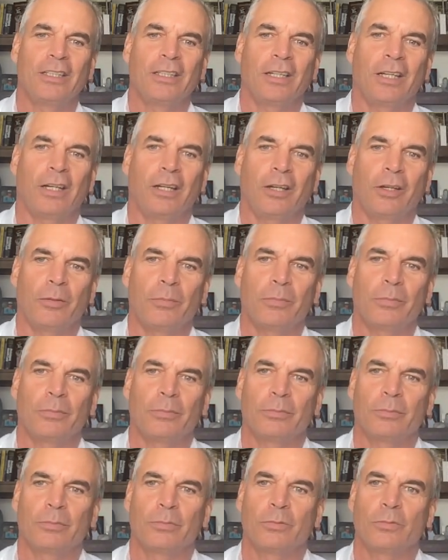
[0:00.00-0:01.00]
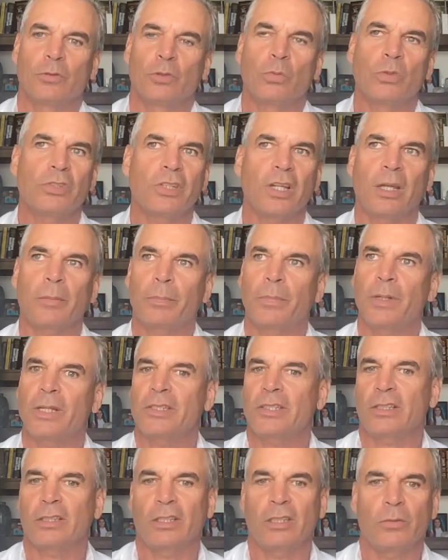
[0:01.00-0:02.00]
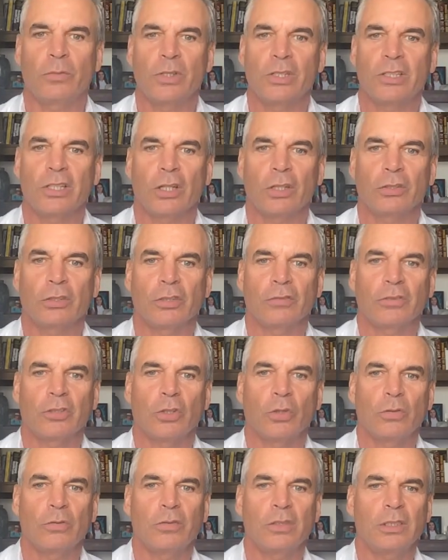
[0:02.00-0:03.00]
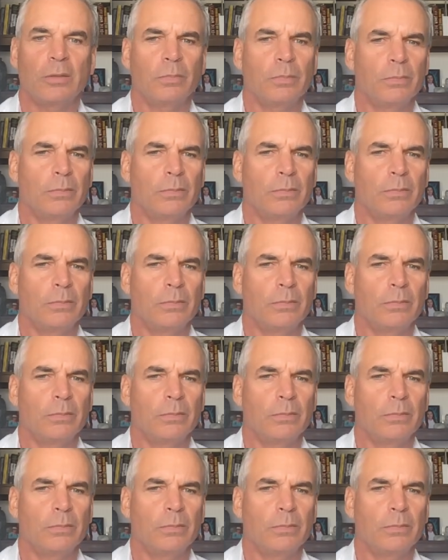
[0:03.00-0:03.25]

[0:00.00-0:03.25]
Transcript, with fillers: Um, was that basically a result of COVID?